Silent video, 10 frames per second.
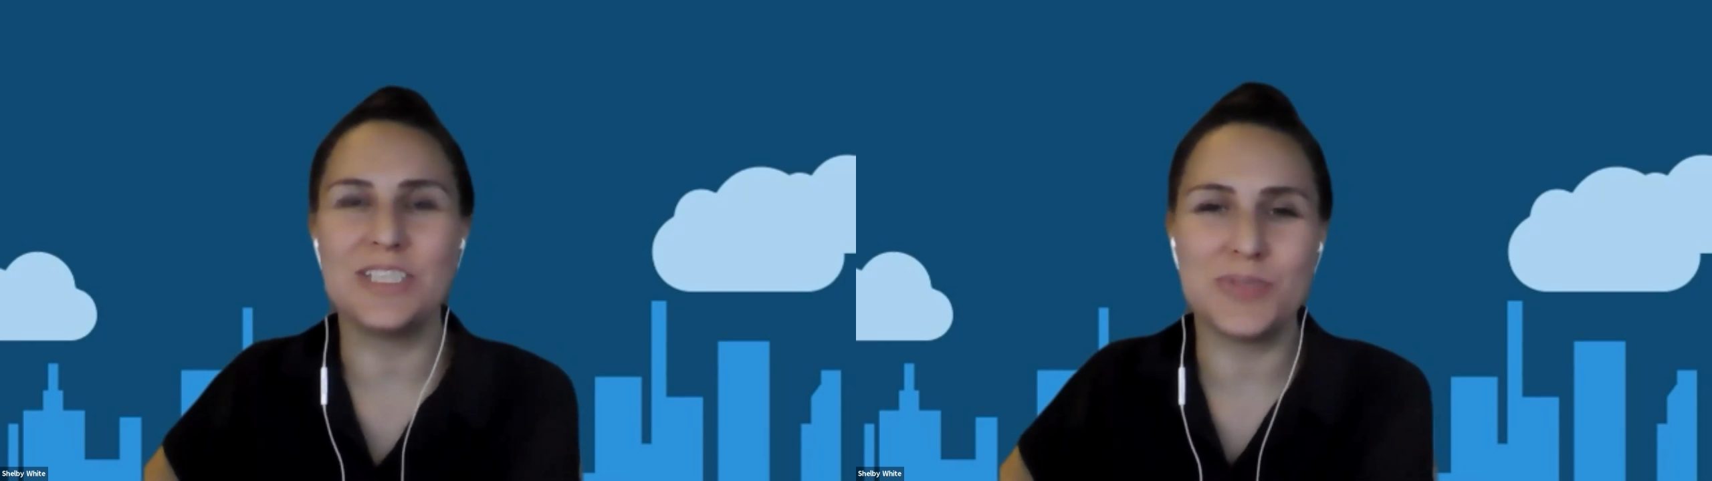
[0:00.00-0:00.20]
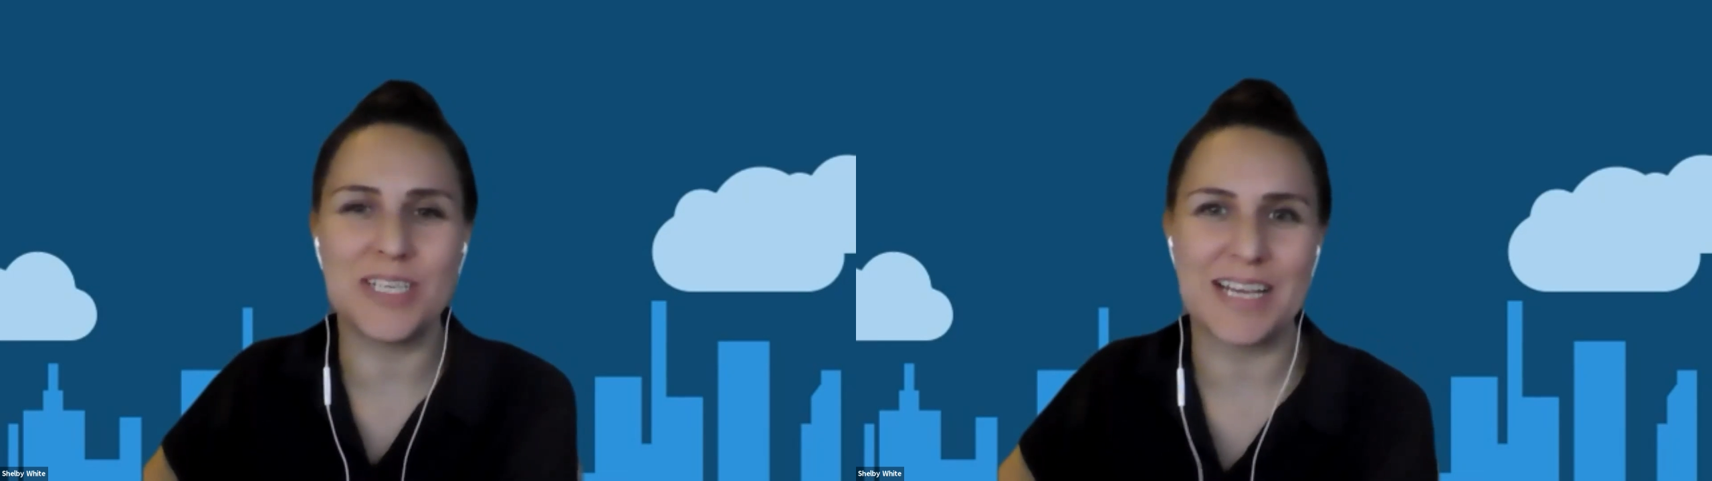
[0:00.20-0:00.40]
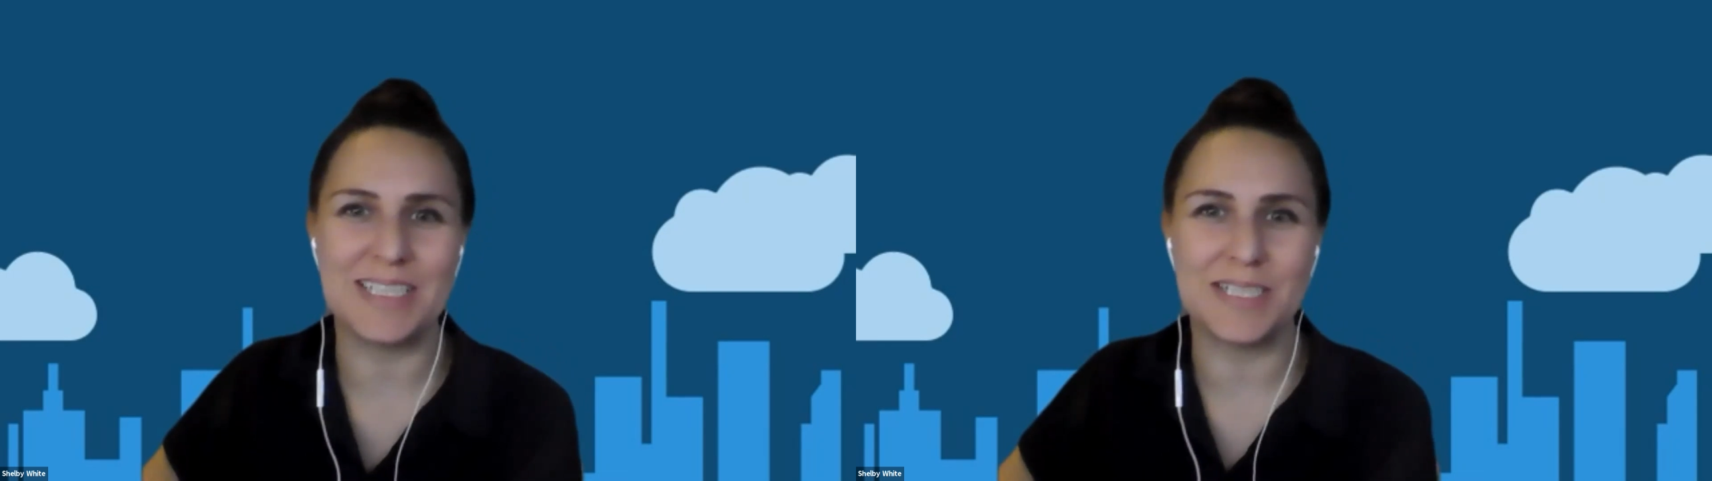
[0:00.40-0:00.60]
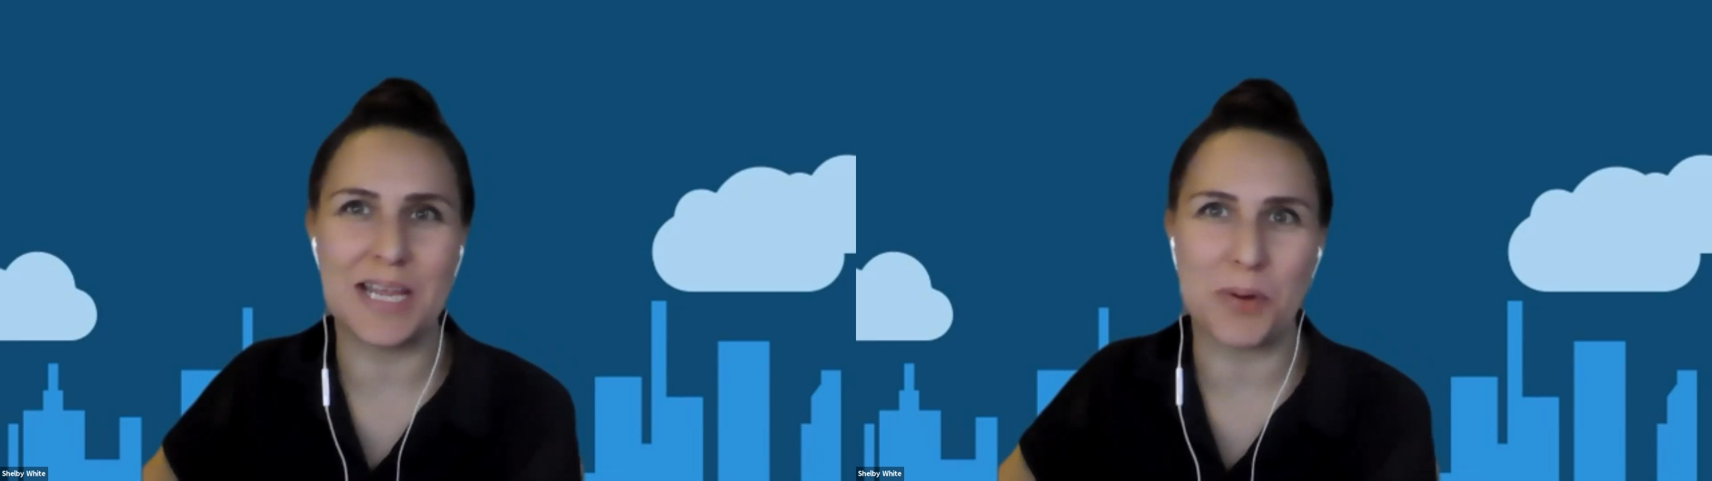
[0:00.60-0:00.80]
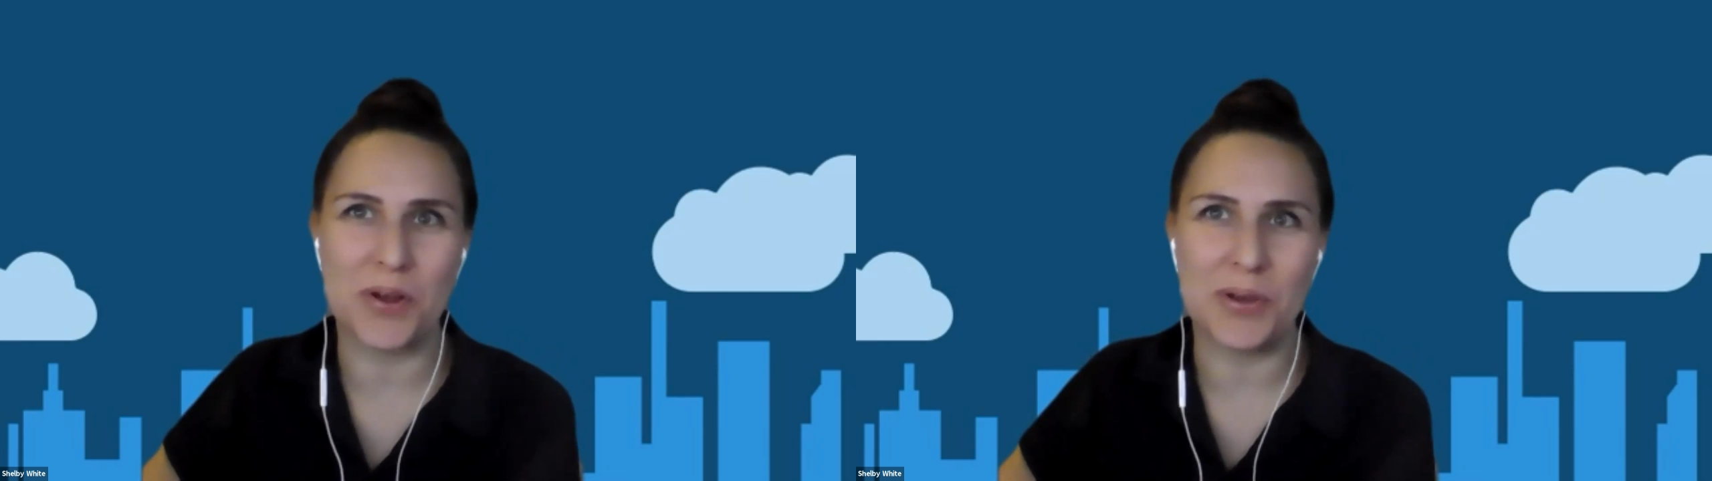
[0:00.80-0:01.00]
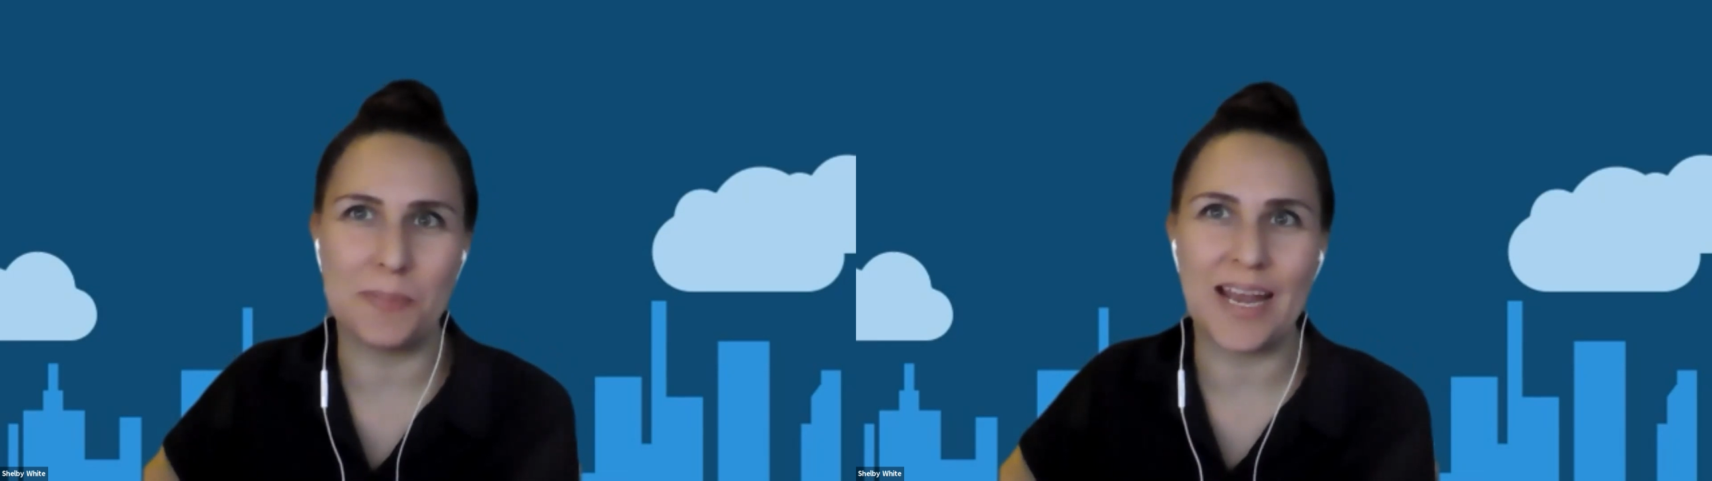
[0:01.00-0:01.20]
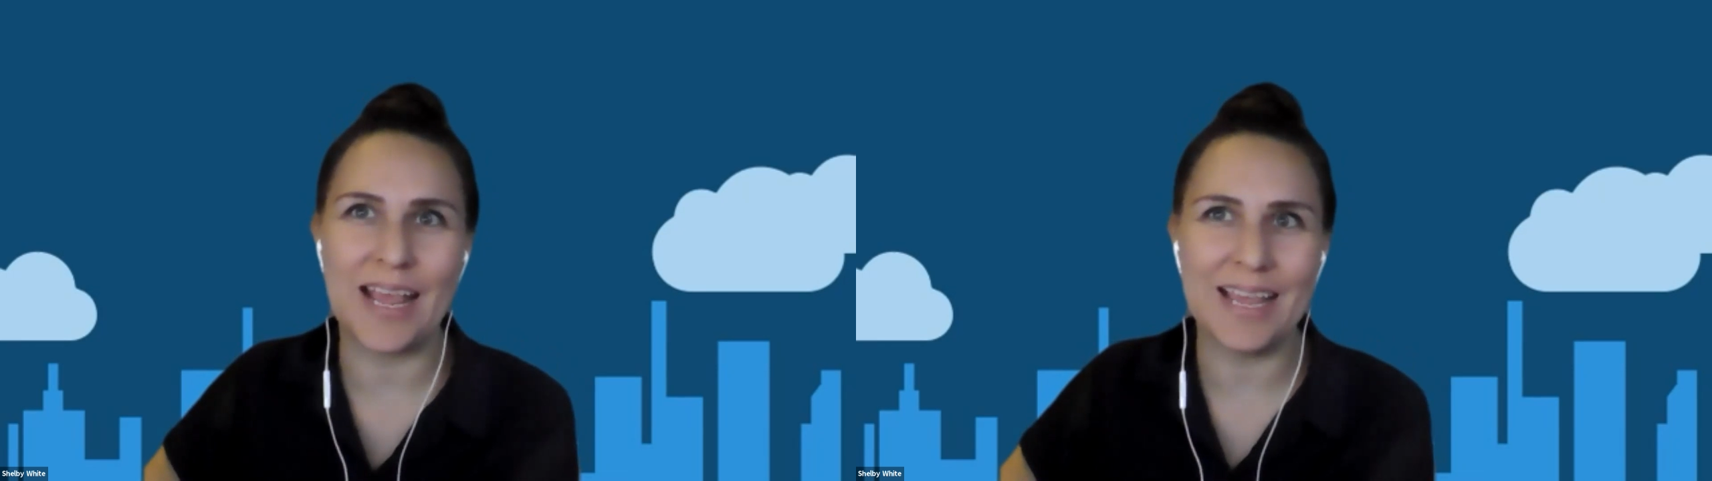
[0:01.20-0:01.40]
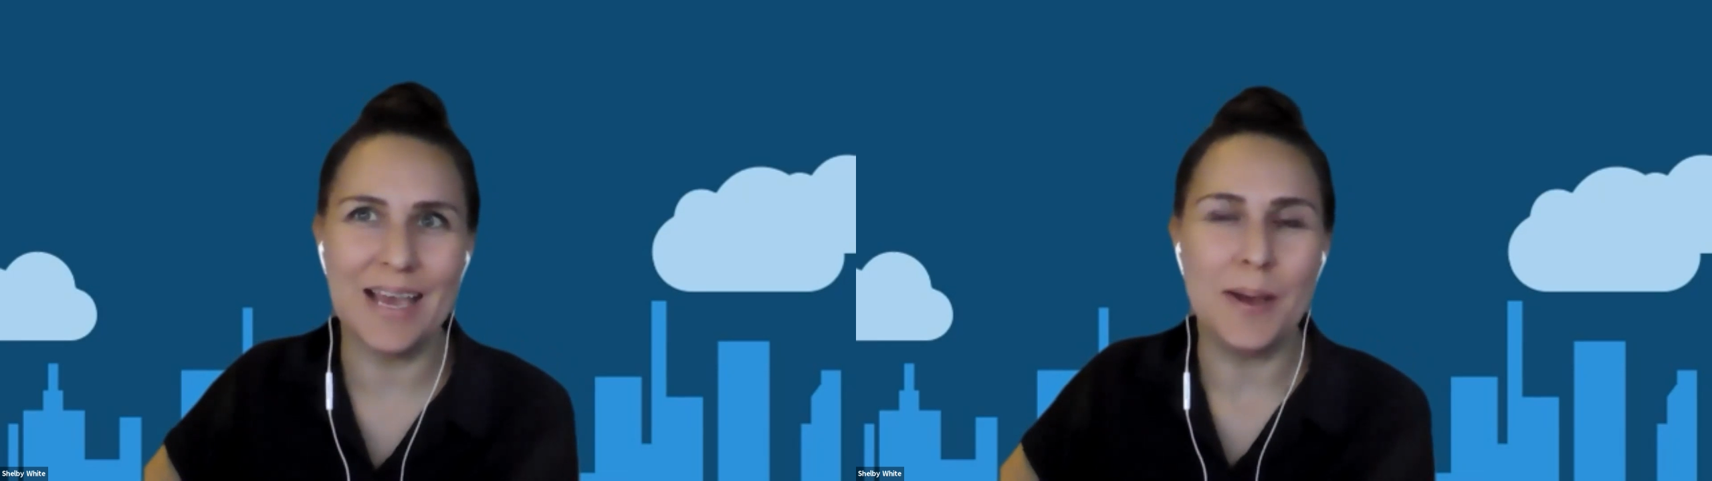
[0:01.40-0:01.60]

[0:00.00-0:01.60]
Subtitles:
to tonight's neighborhood meeting.